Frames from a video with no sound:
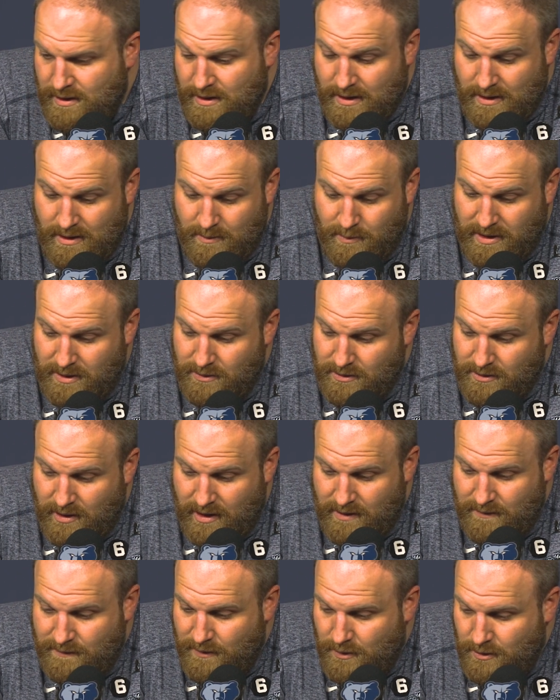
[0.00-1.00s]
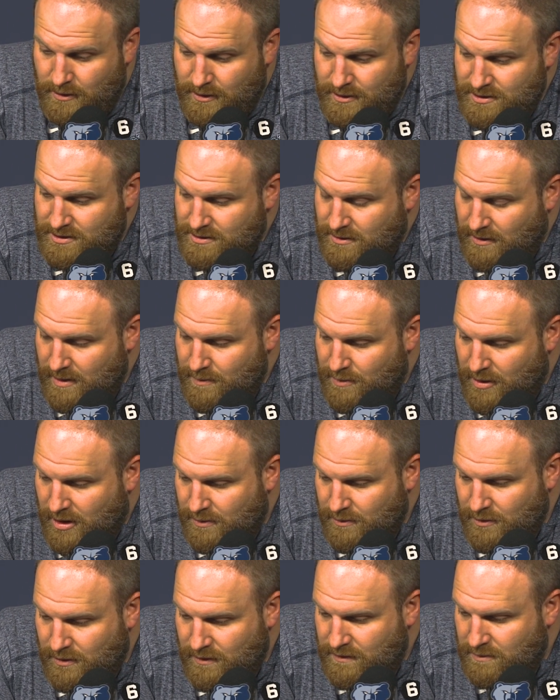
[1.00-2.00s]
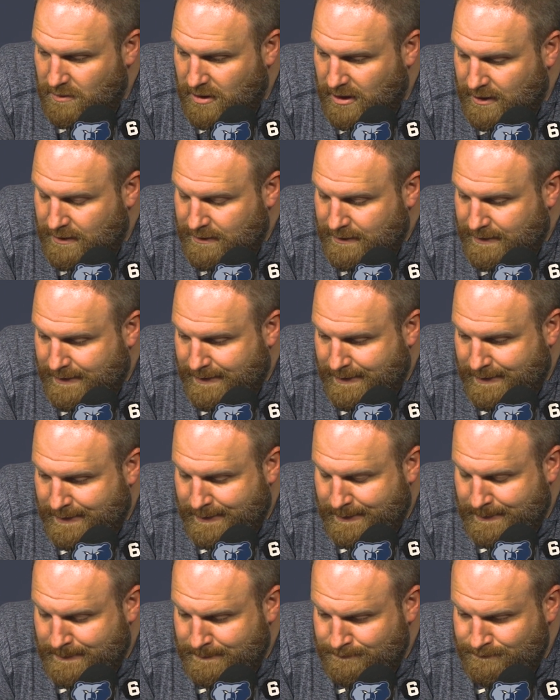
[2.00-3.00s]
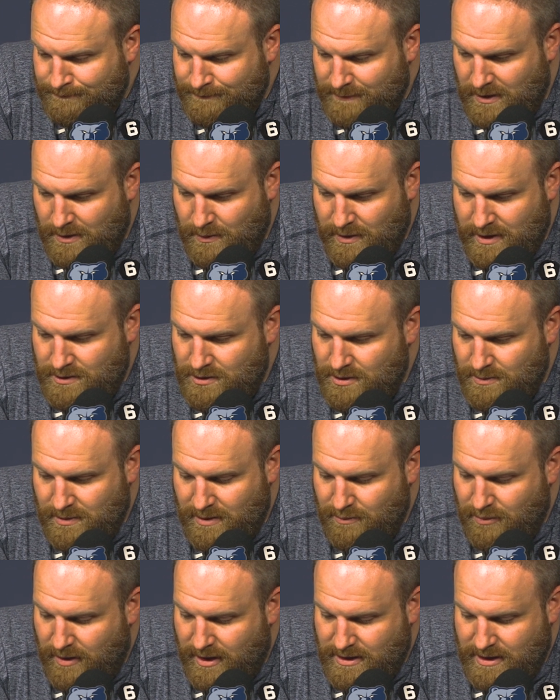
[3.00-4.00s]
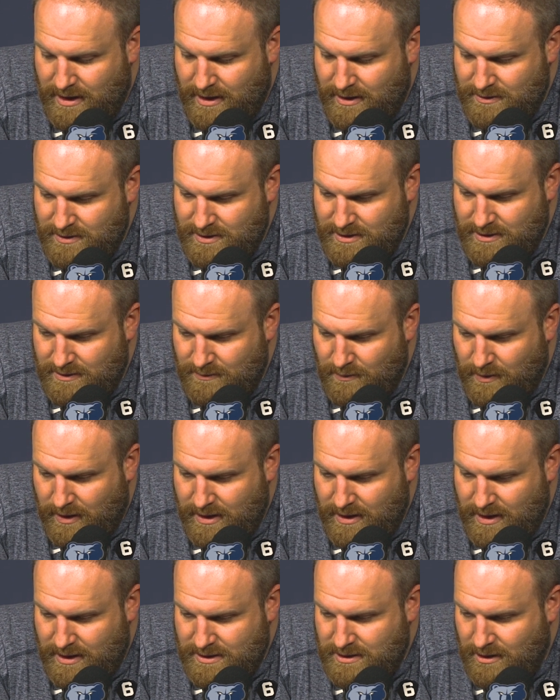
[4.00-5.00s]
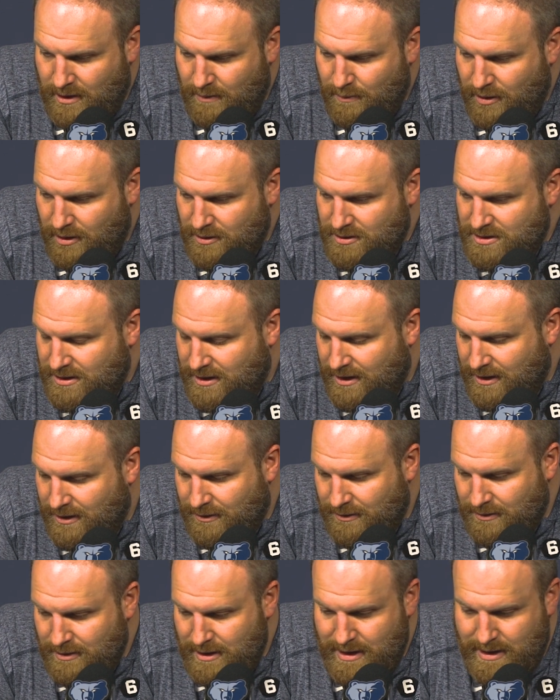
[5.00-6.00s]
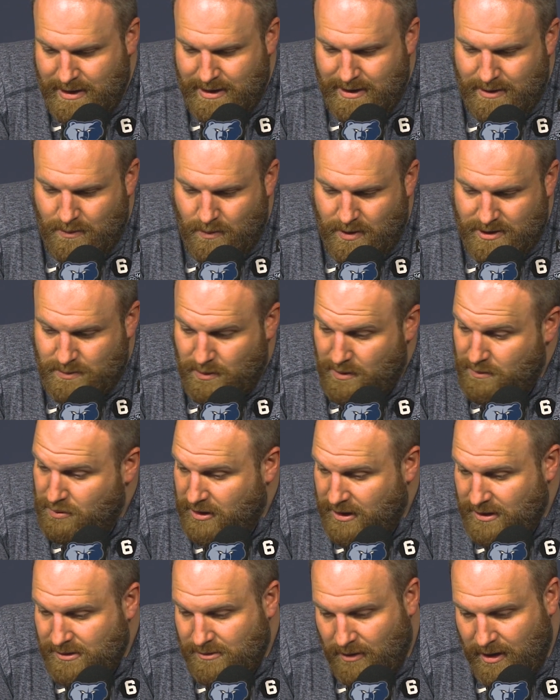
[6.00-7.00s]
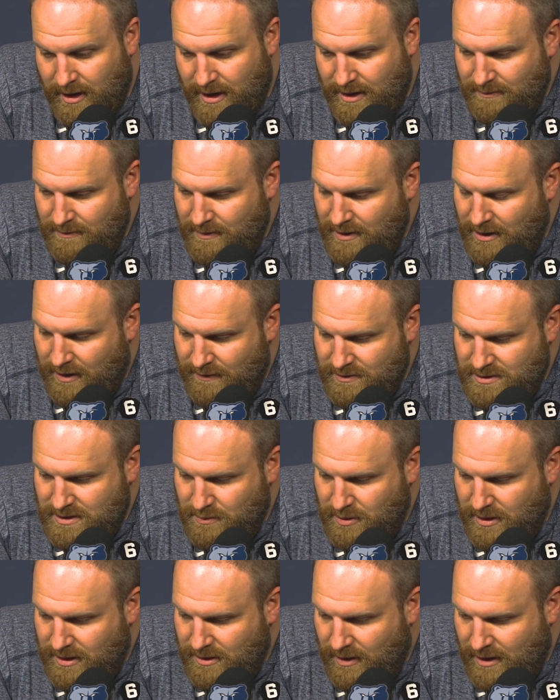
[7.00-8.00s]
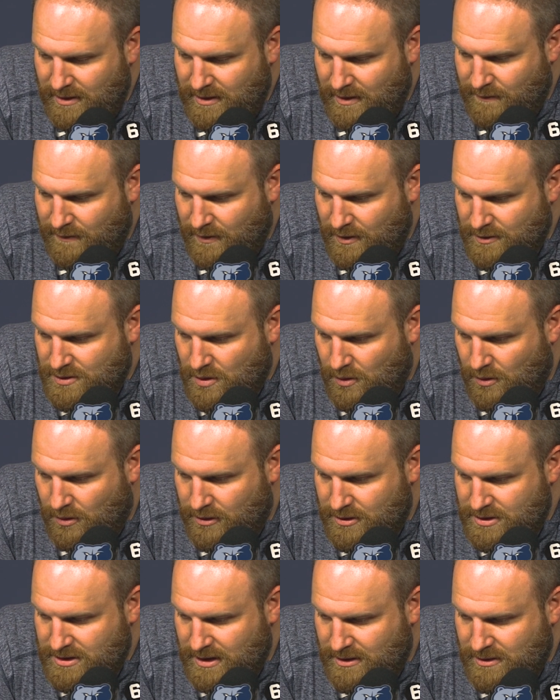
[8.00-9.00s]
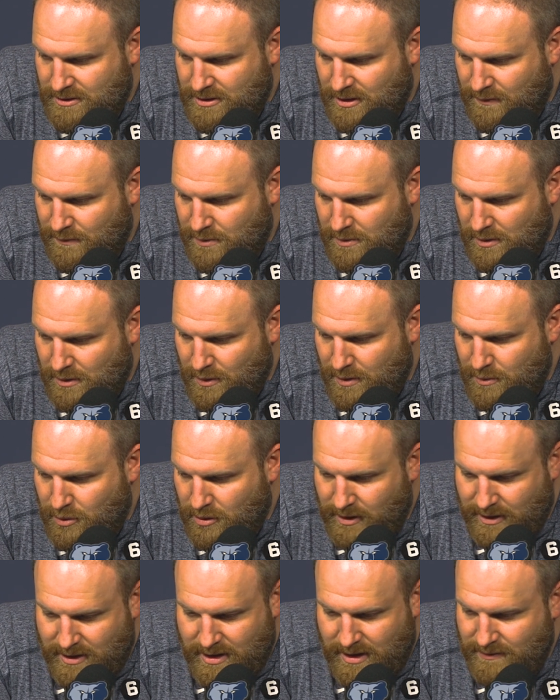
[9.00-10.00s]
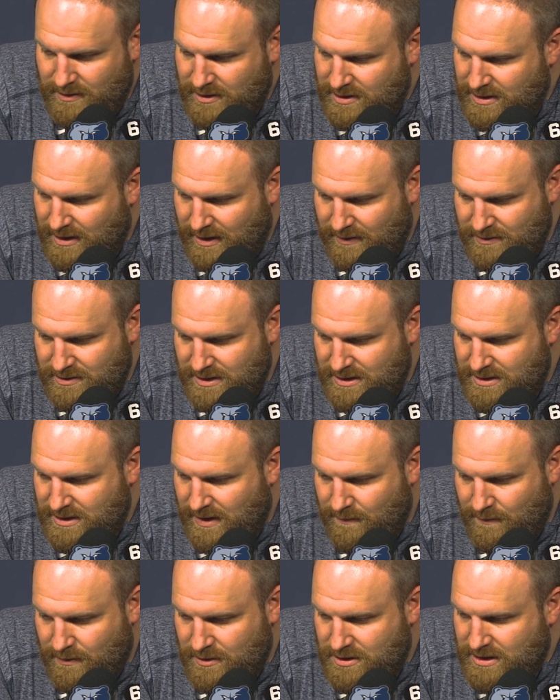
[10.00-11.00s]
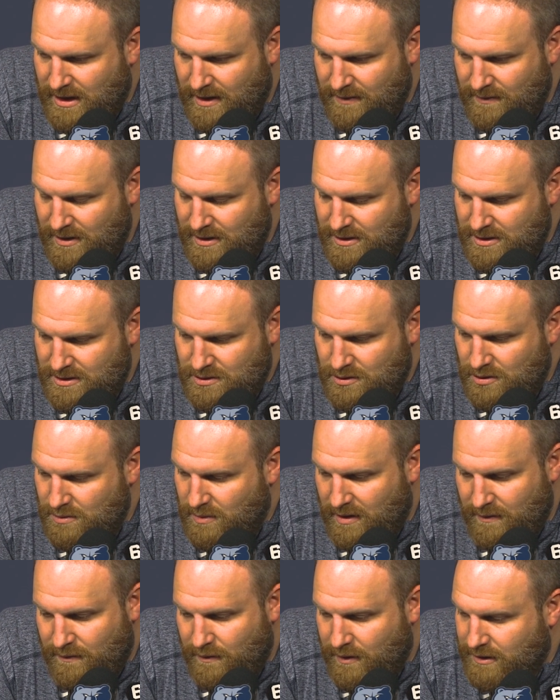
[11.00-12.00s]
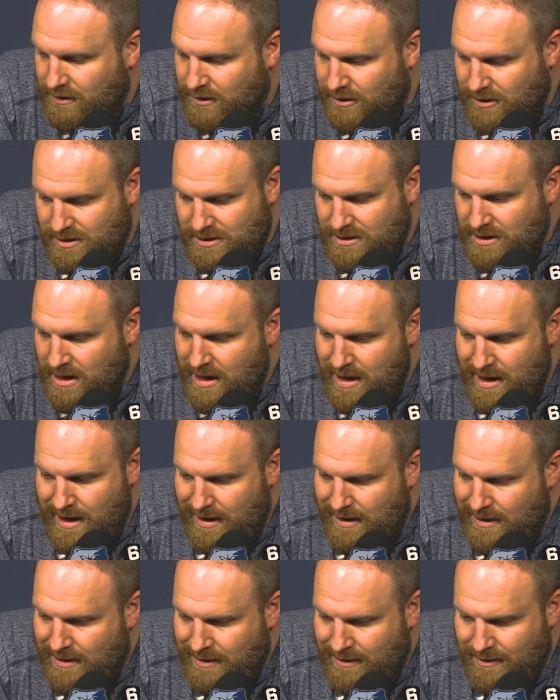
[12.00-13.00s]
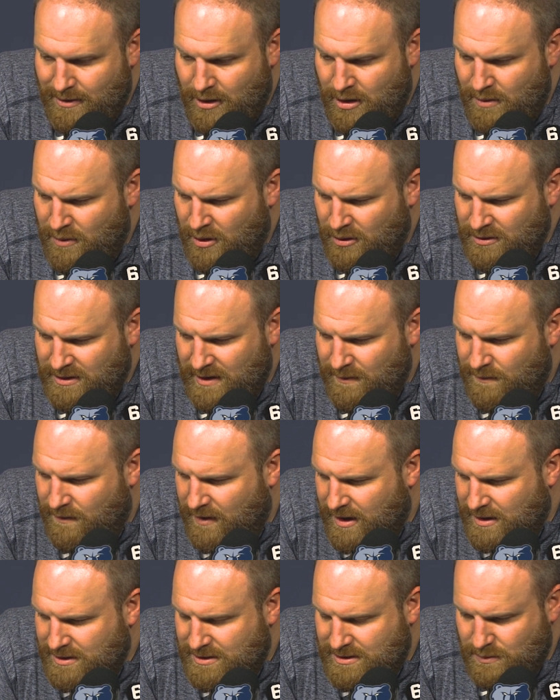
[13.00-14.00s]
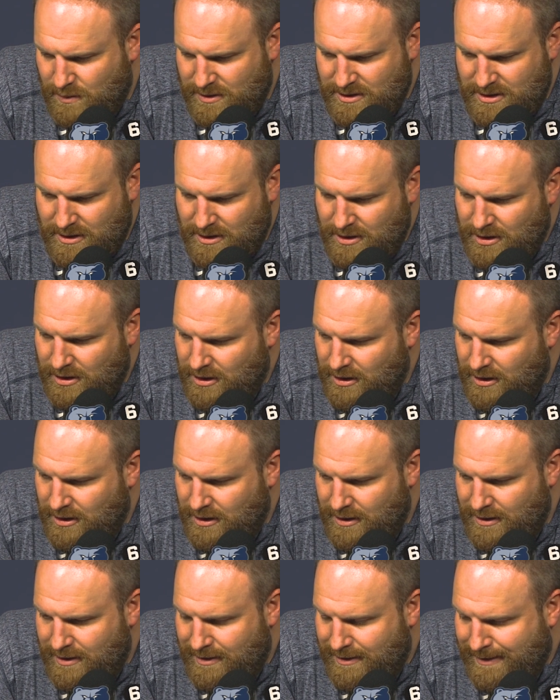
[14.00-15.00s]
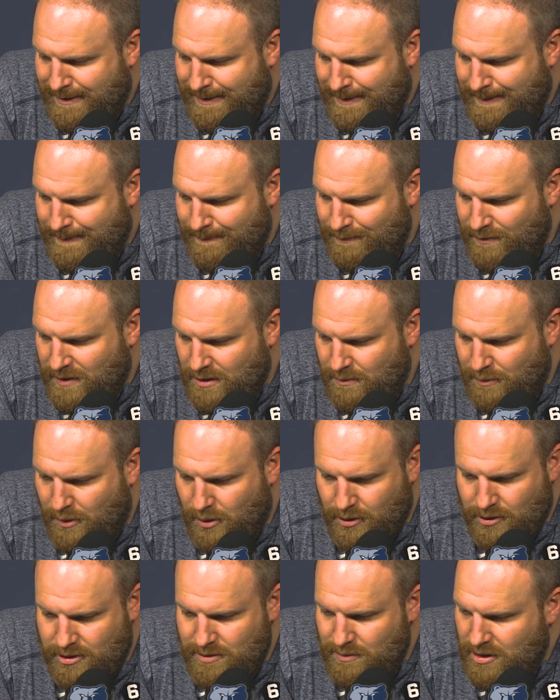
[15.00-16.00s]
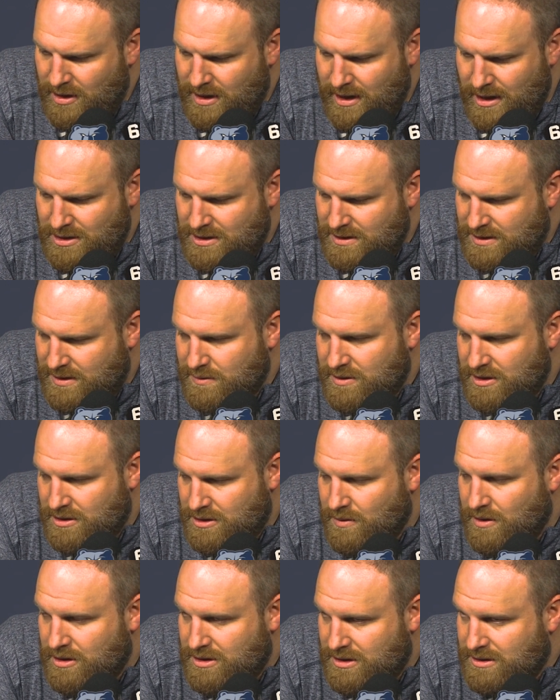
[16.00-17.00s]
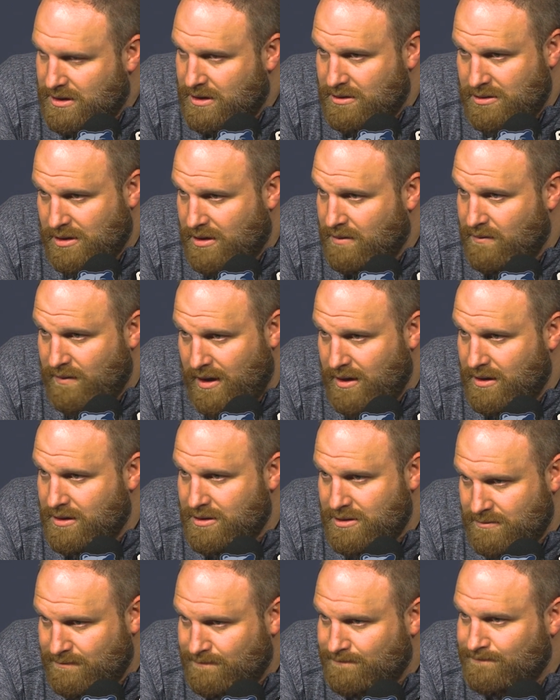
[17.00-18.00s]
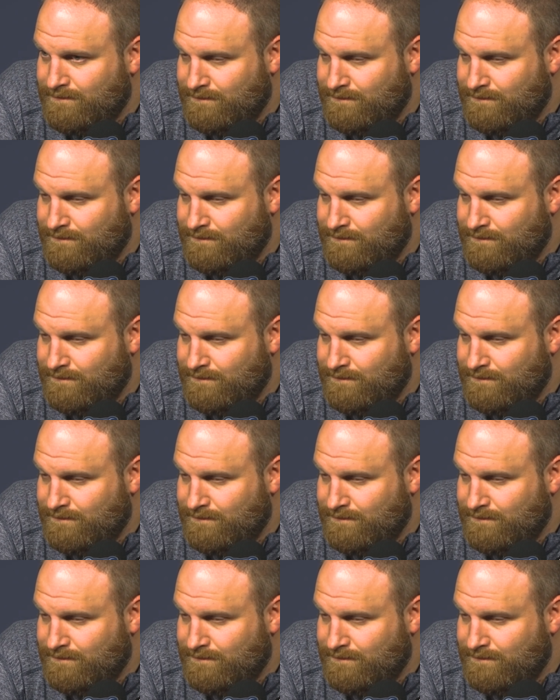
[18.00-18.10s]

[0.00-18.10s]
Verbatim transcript: Yeah, they play with great force, great ball movement. You know, we had too many breakdowns in recognizing our personnel. Westbrook played great. You know, obviously played great in that first quarter, setting a tone from the three-point line. Covington, obviously 7 for 7, just too many free looks. On-ball defense wasn't good. You know, poor communication, some situations they took advantage.